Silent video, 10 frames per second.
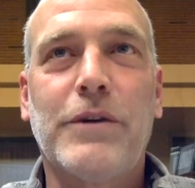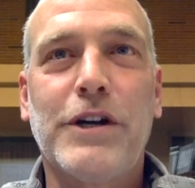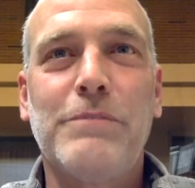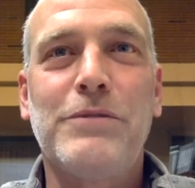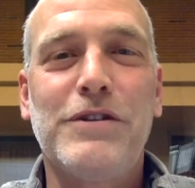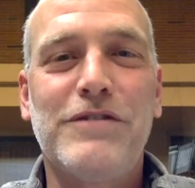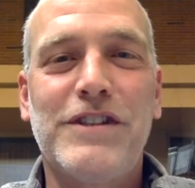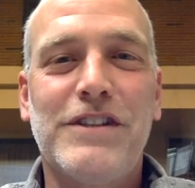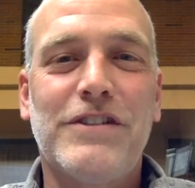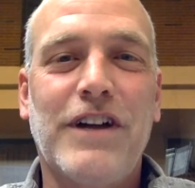and we're going to move
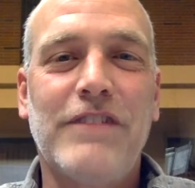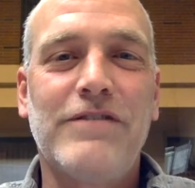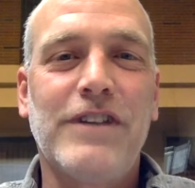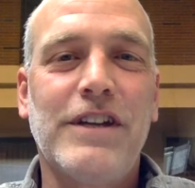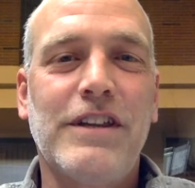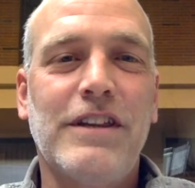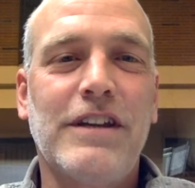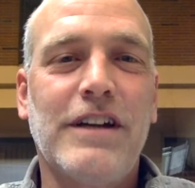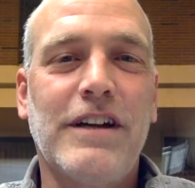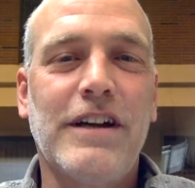to the Tri-Faith
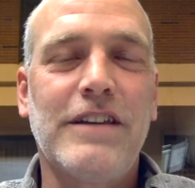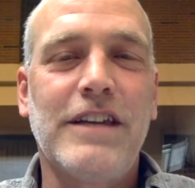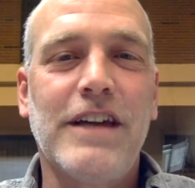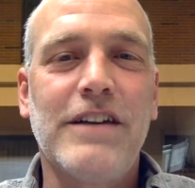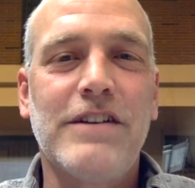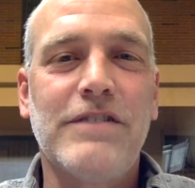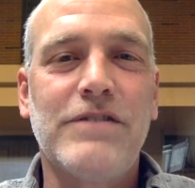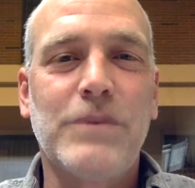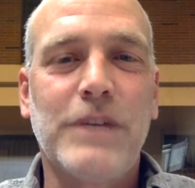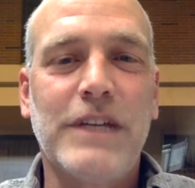at the end of
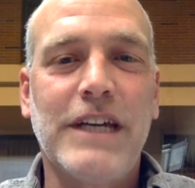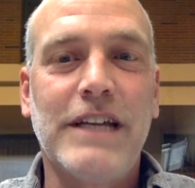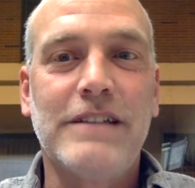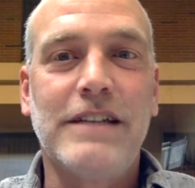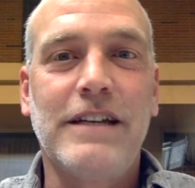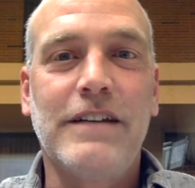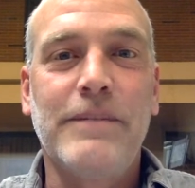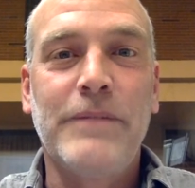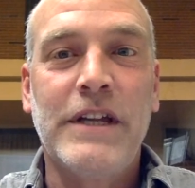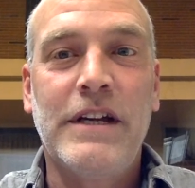2018.
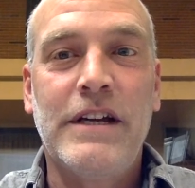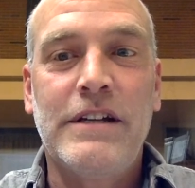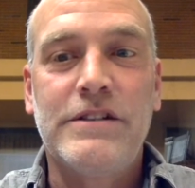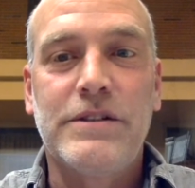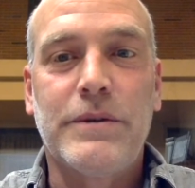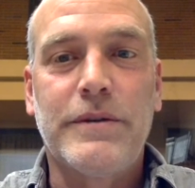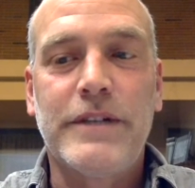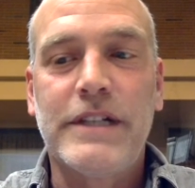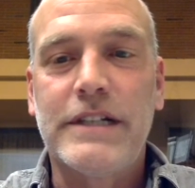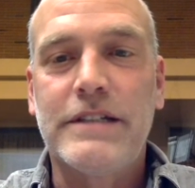So we're
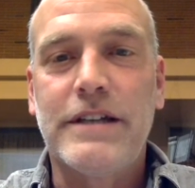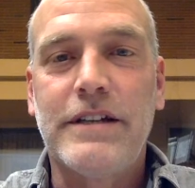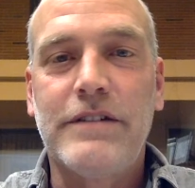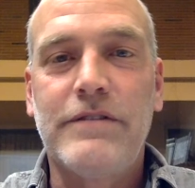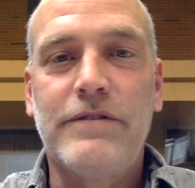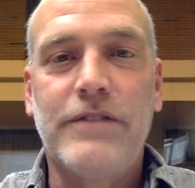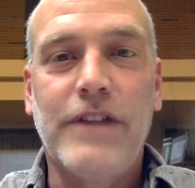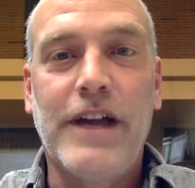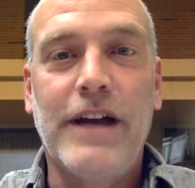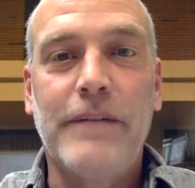really excited for
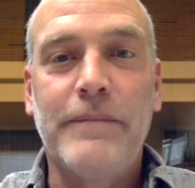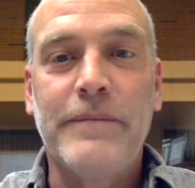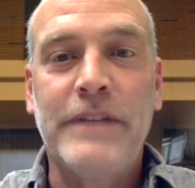that.